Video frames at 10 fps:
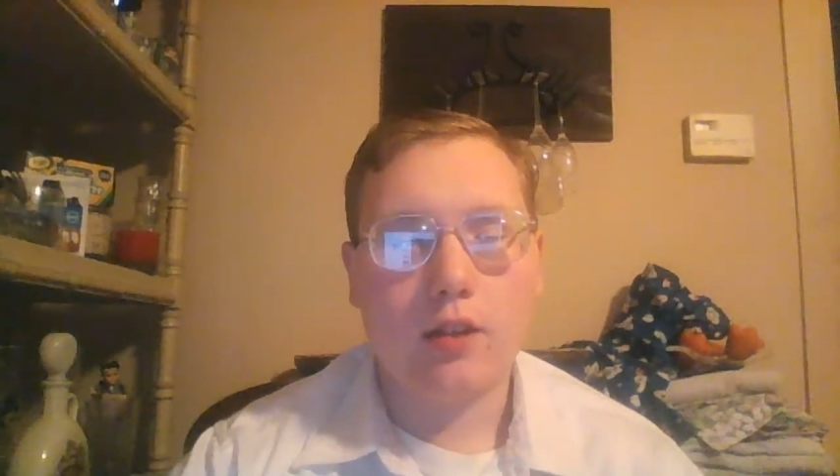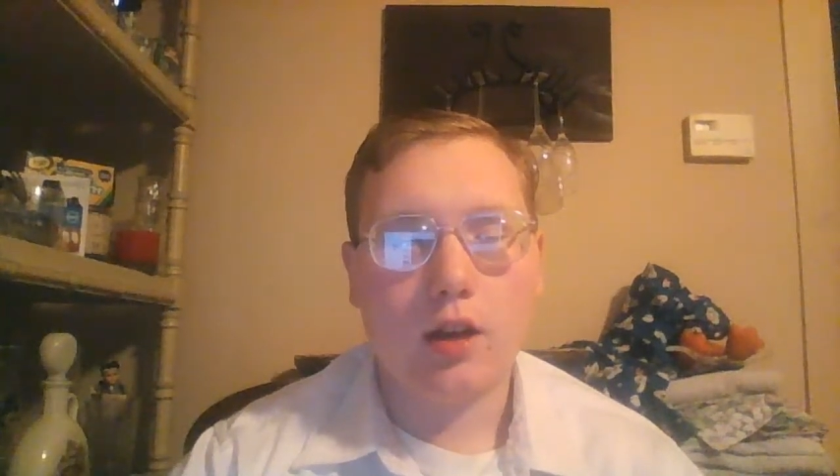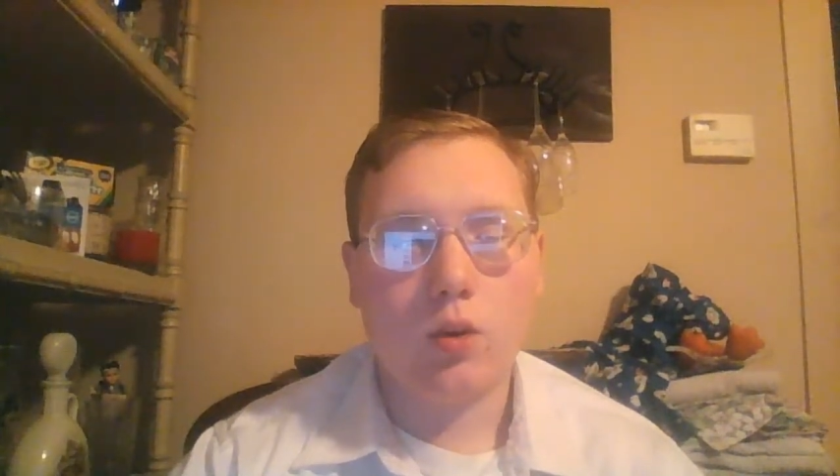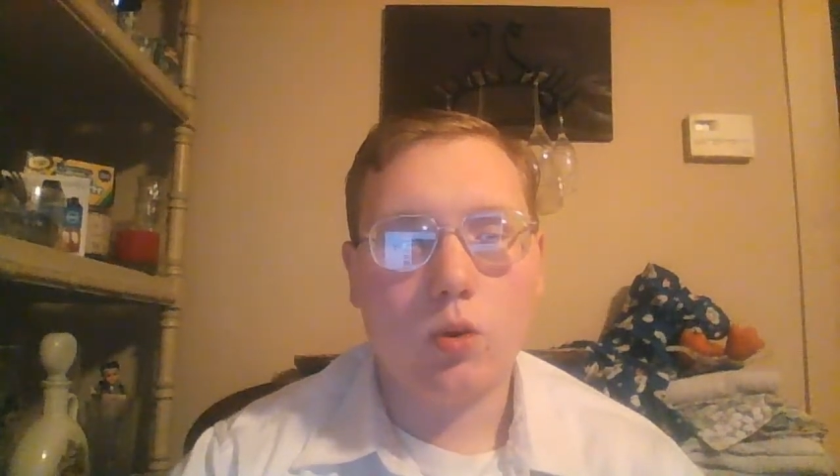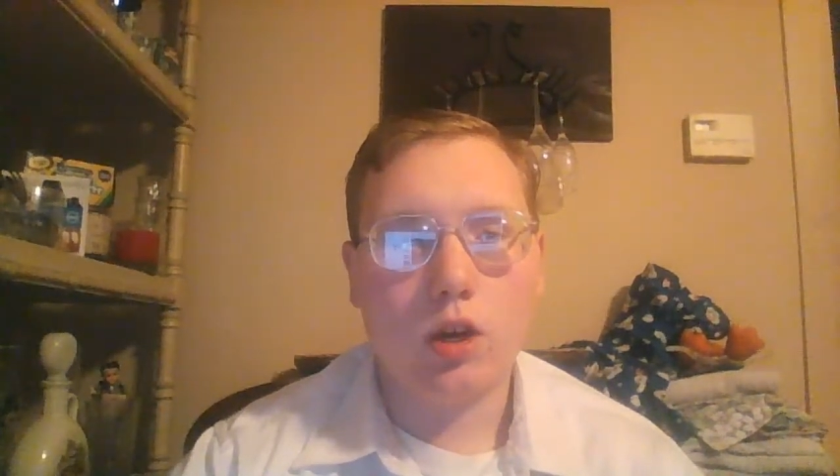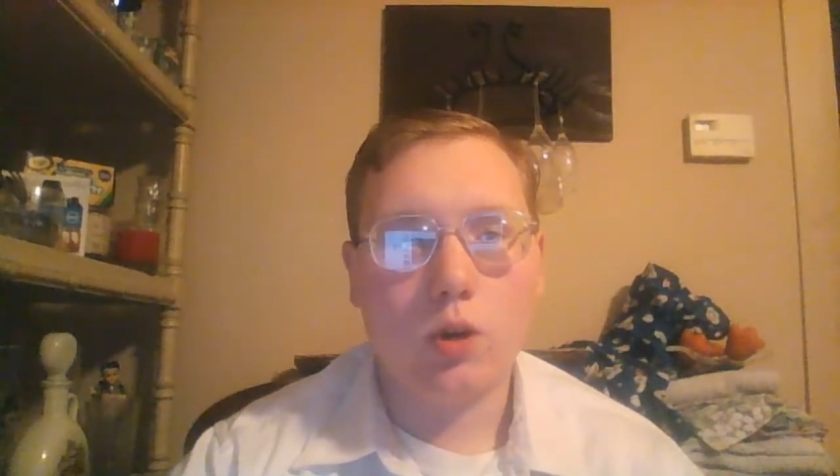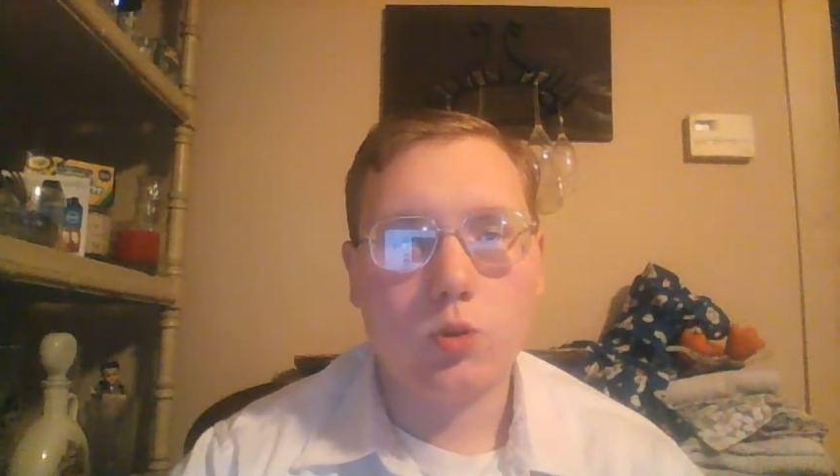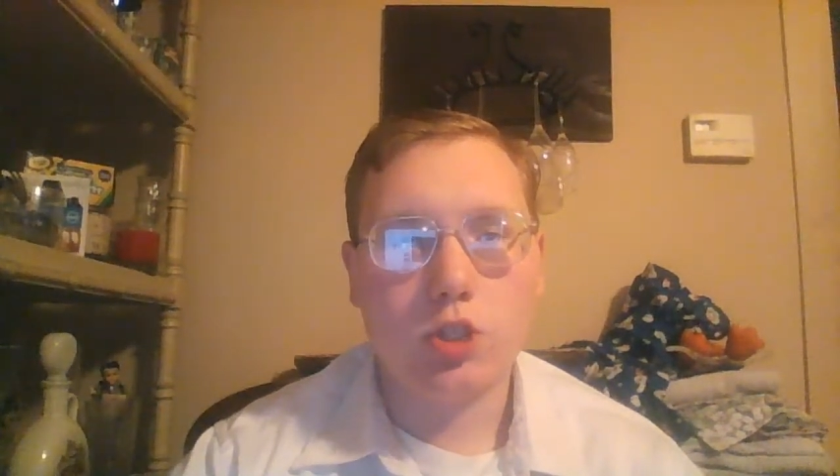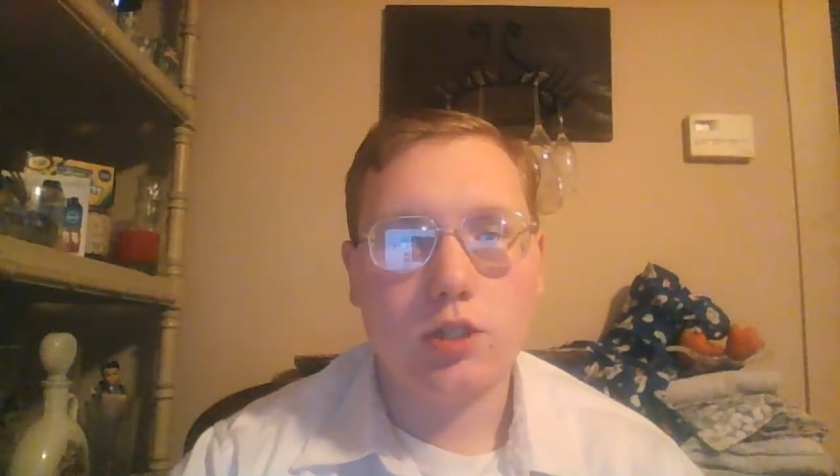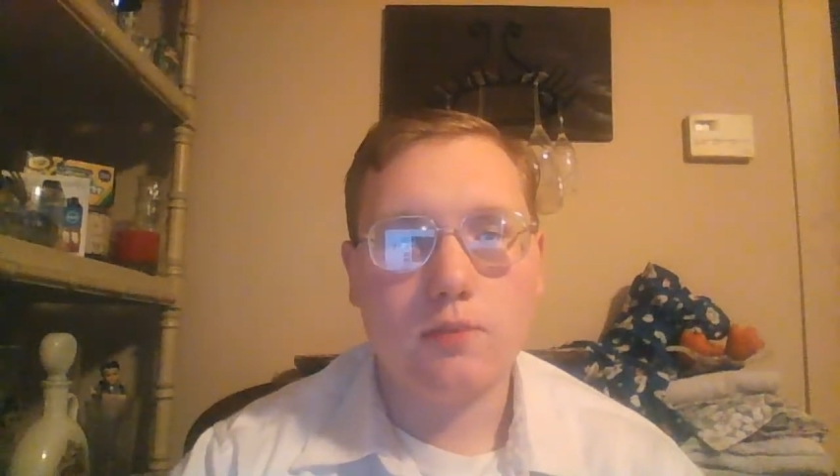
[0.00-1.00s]
the local
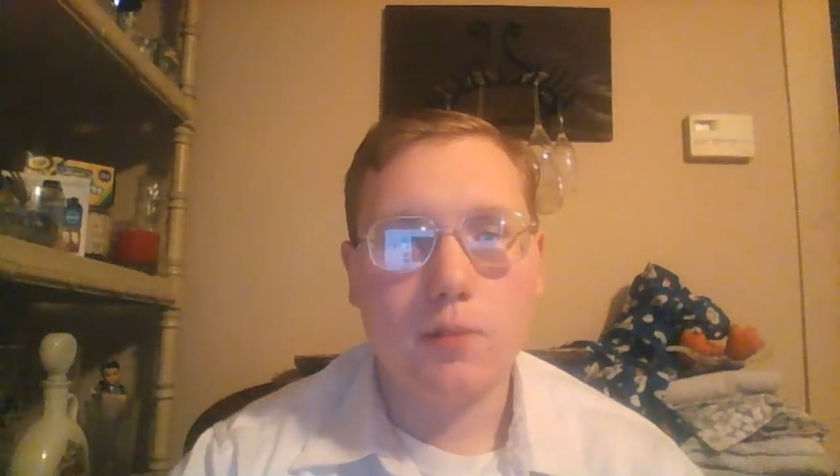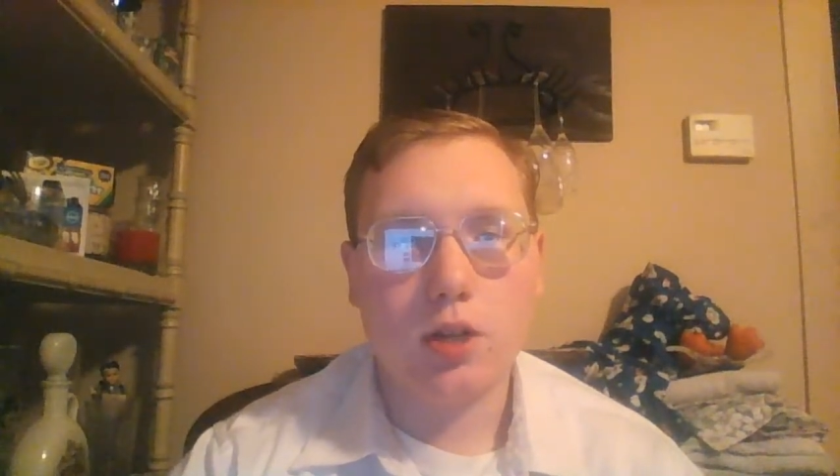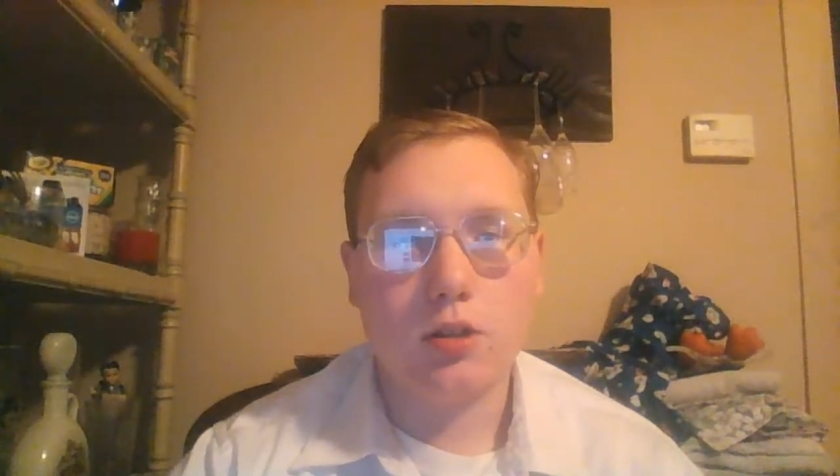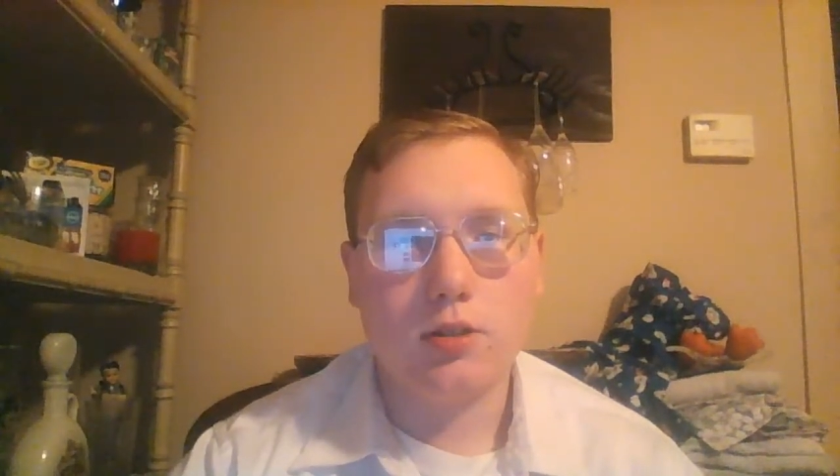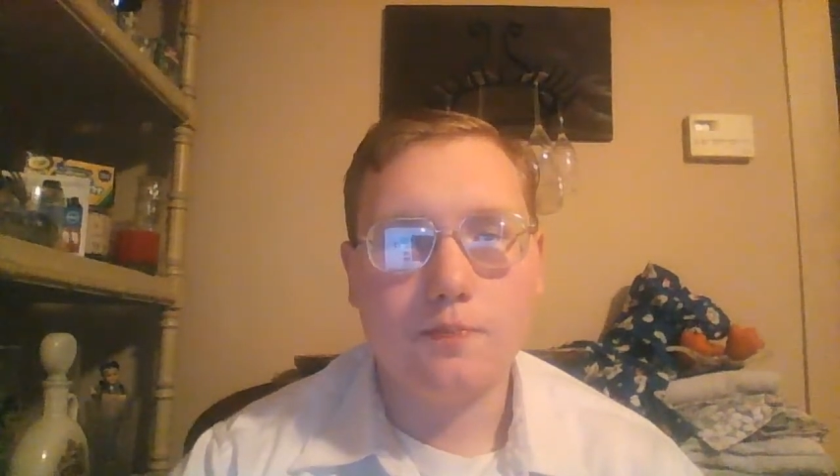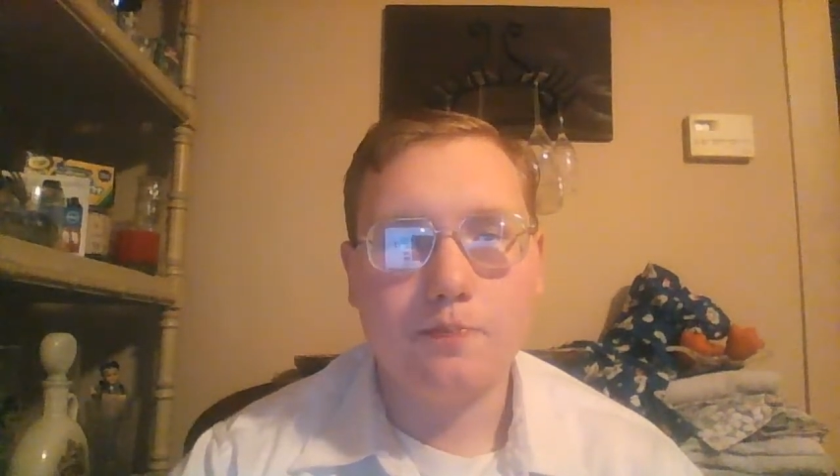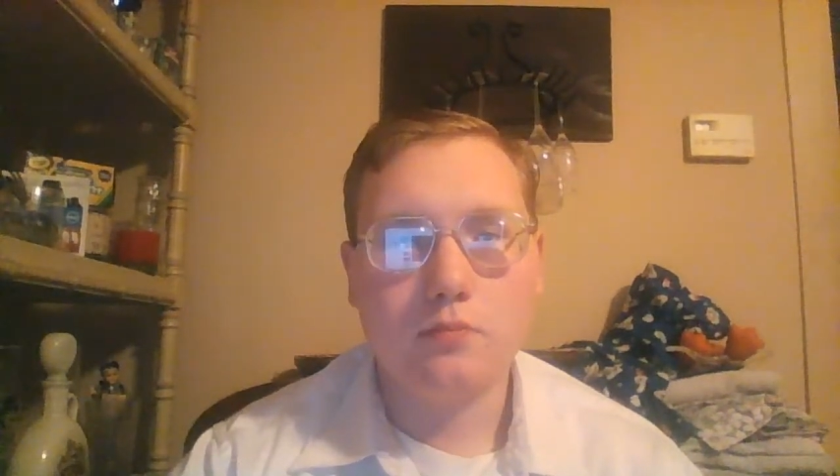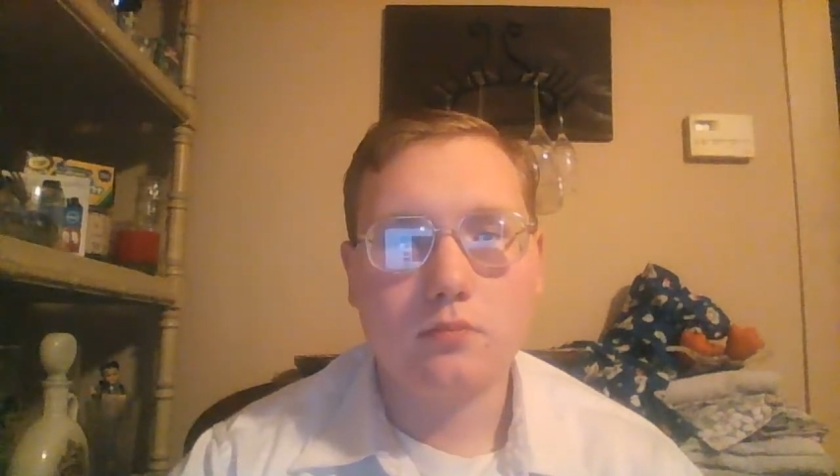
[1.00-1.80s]
auction barn.